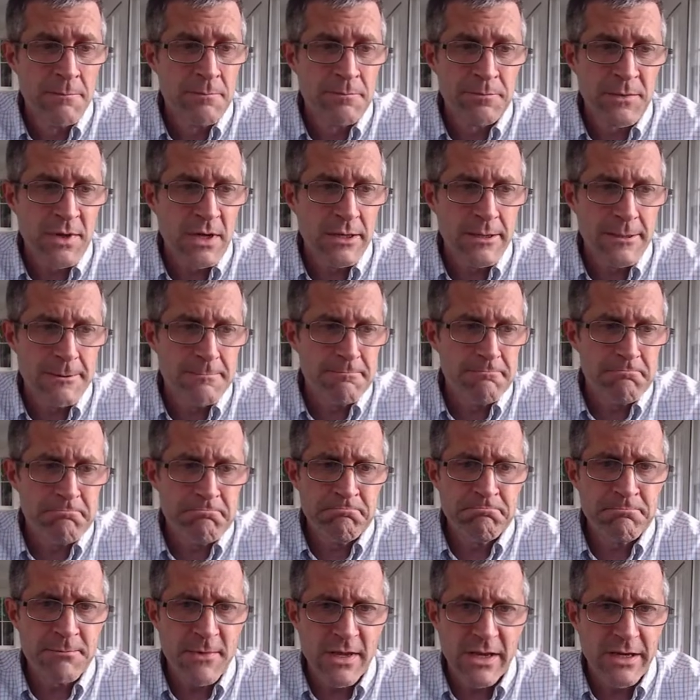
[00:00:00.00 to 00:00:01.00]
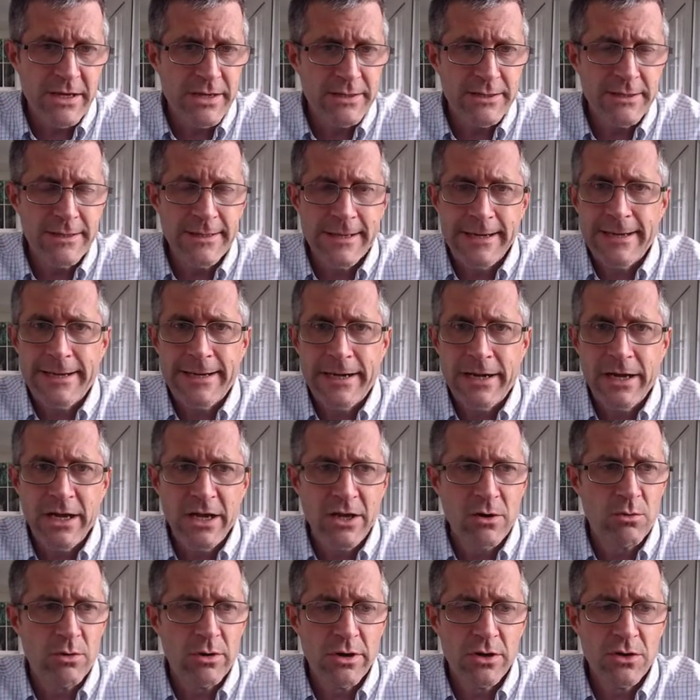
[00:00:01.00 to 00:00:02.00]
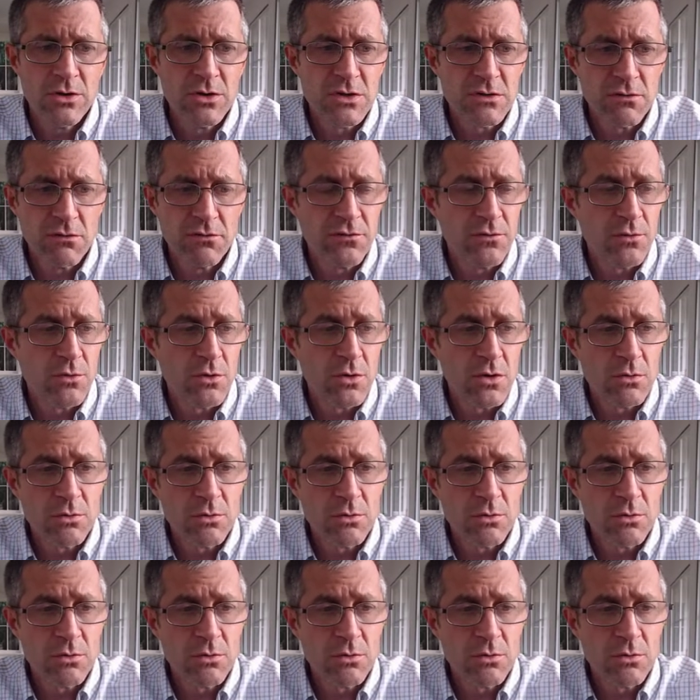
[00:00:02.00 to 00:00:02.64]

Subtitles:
And what are they useful for?